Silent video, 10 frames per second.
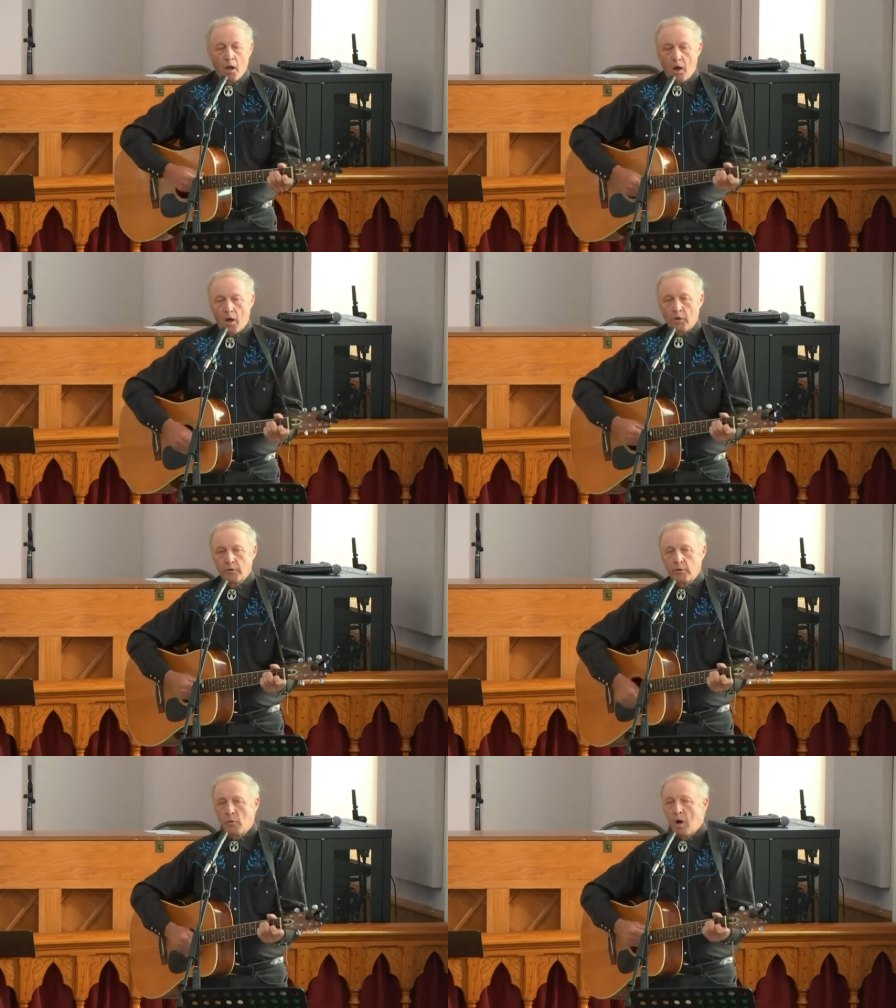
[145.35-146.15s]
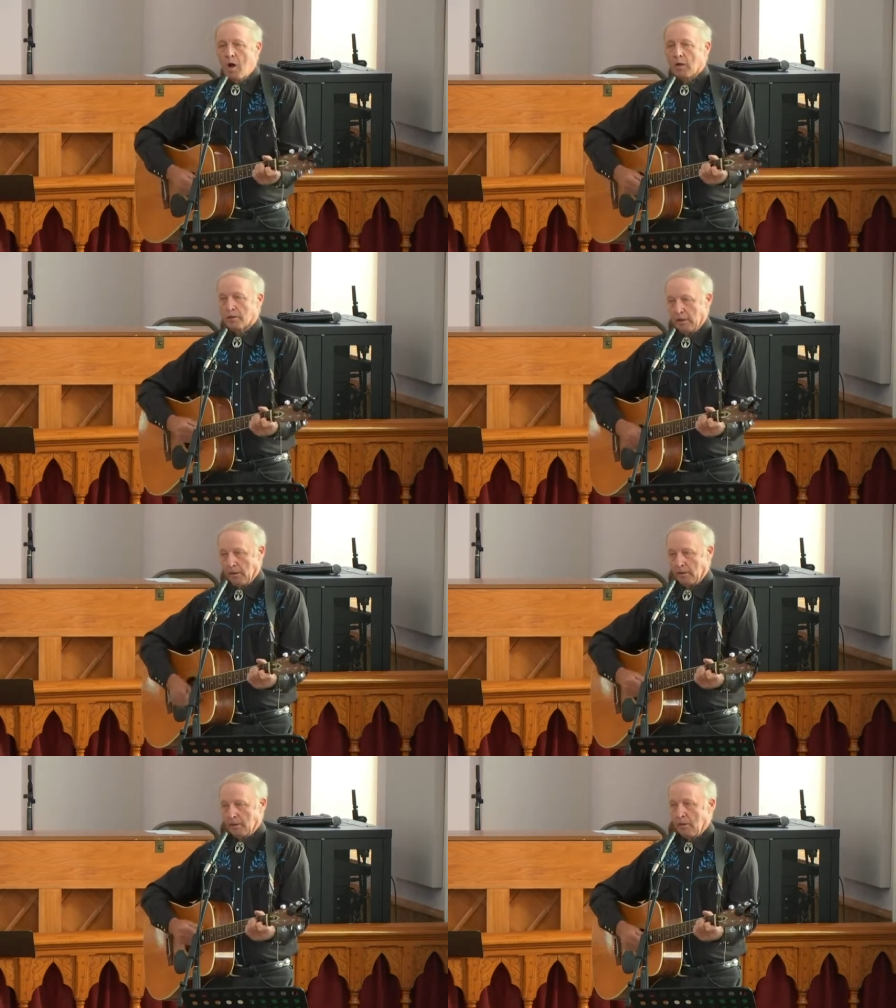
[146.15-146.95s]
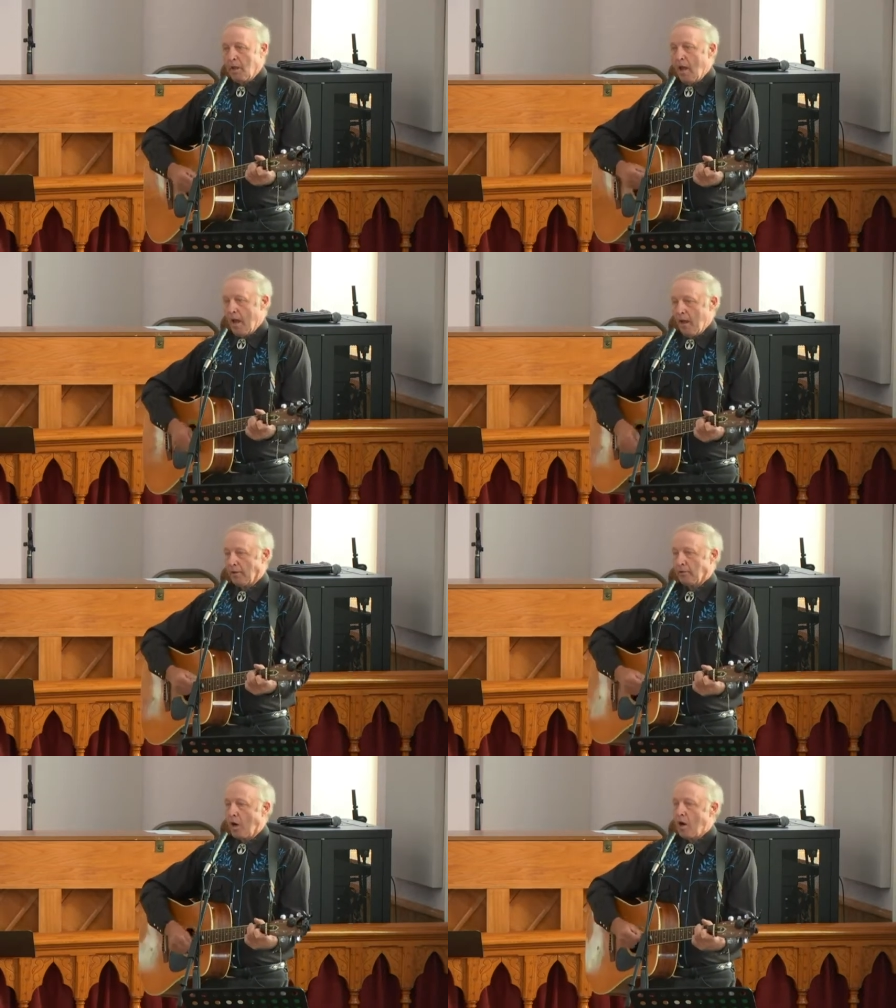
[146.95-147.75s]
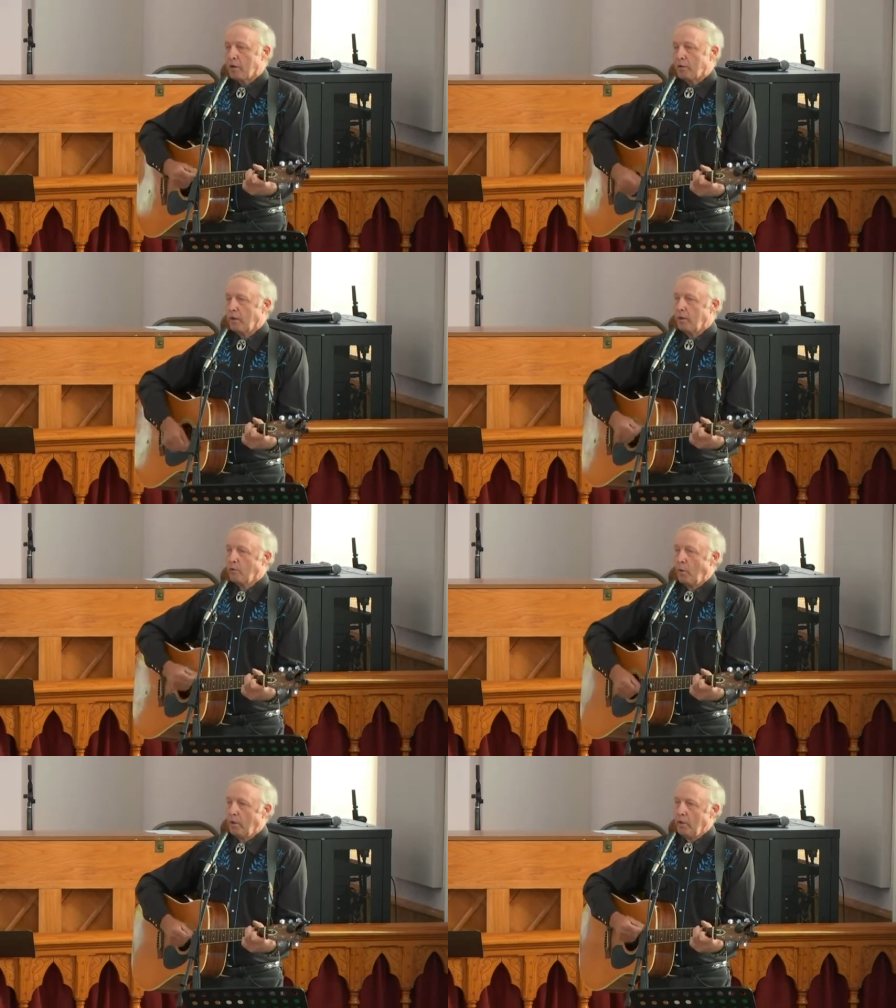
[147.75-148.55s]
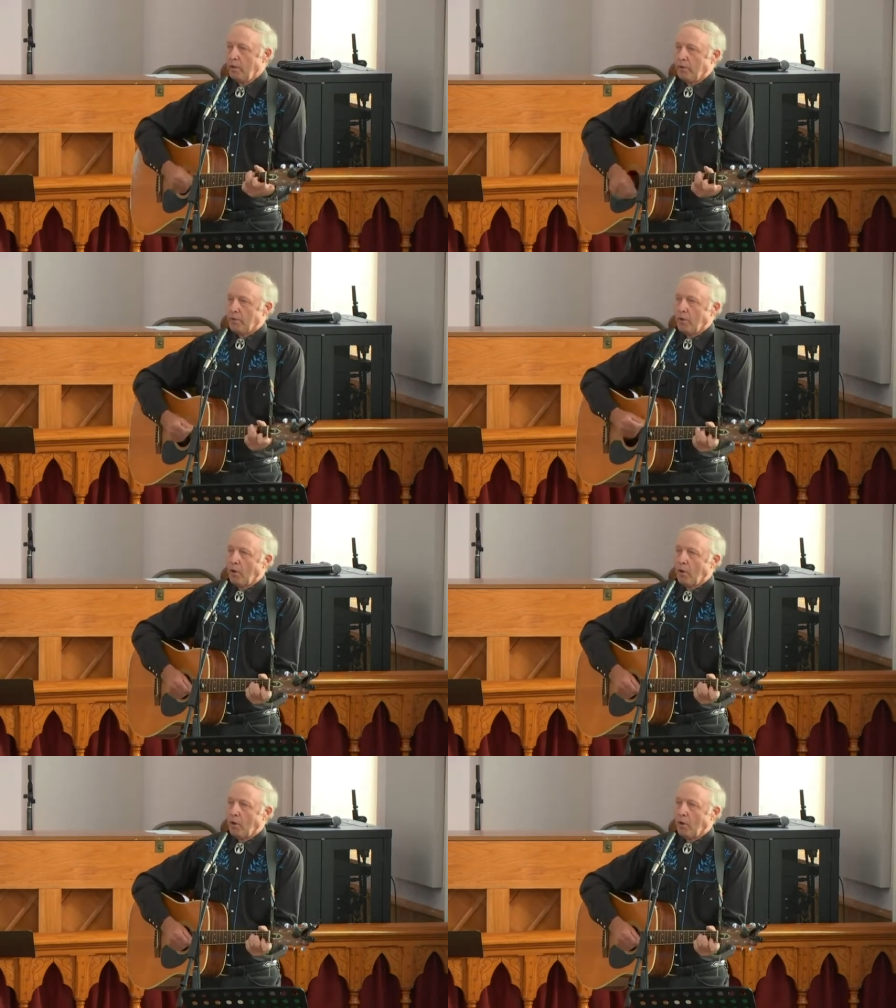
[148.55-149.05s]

Are you walking and talking with the